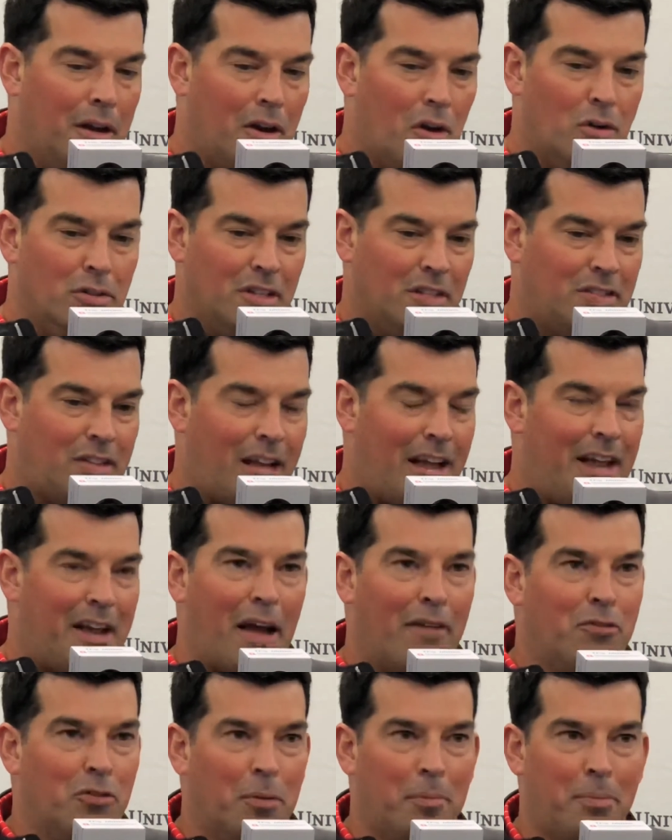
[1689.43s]
go in the
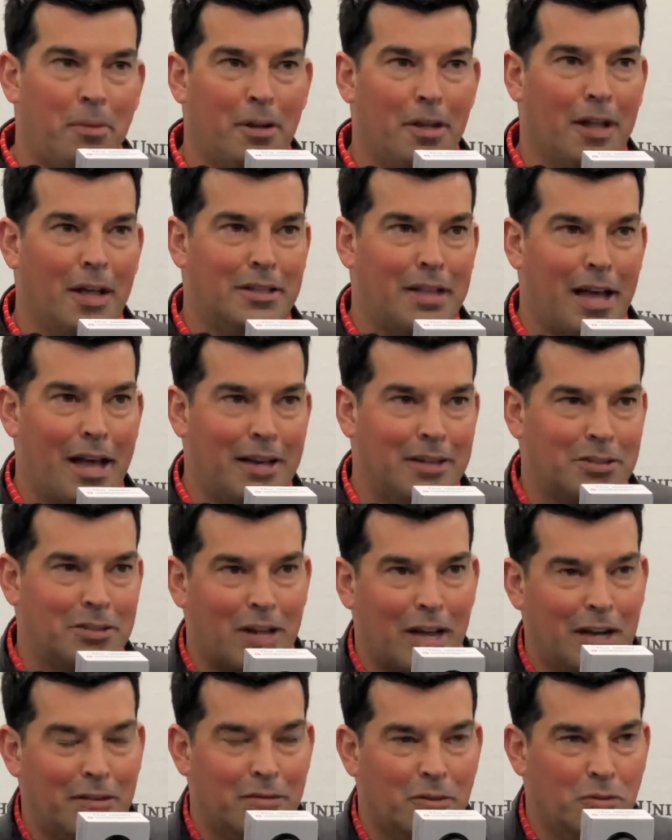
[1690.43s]
tank after a play like that. It's
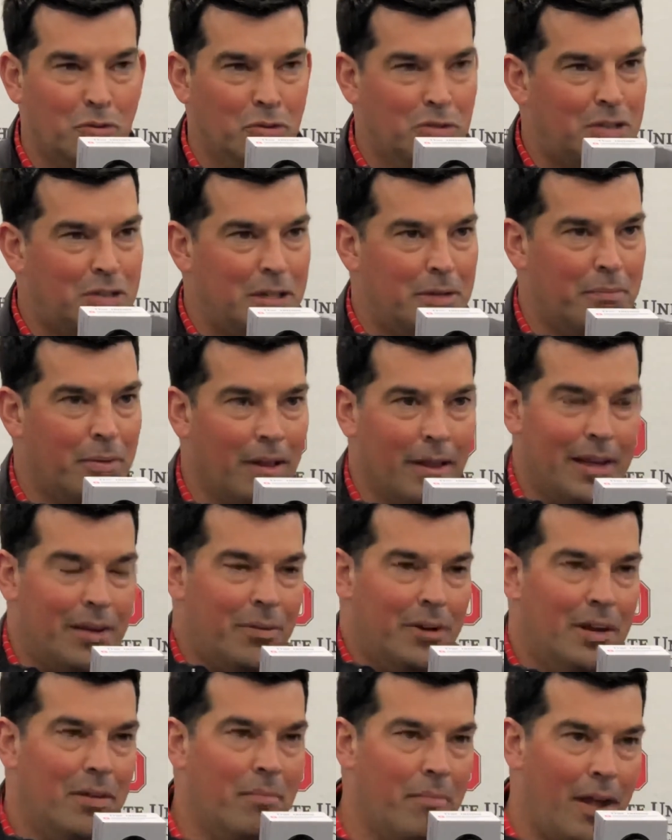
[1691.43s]
kind of a routine play.
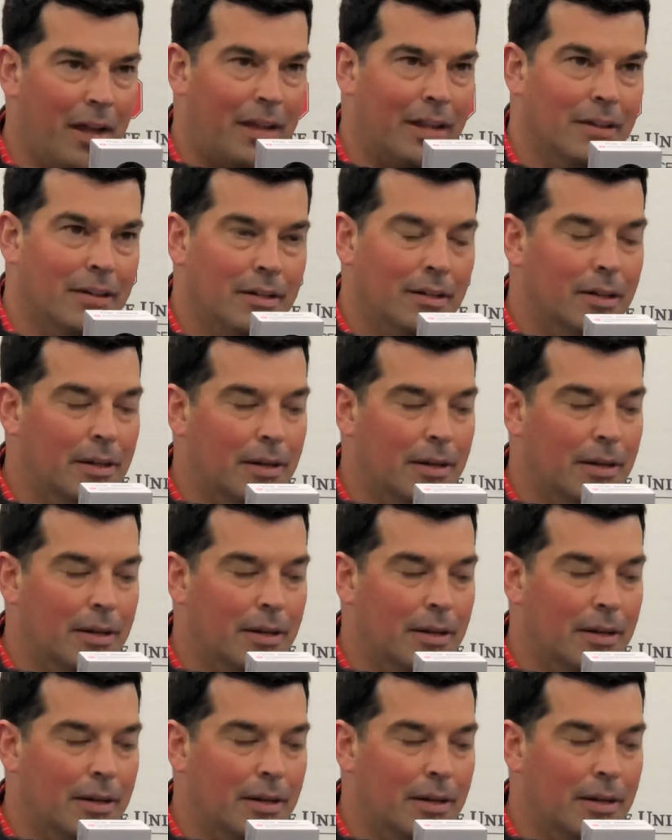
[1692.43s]
We didn't make it.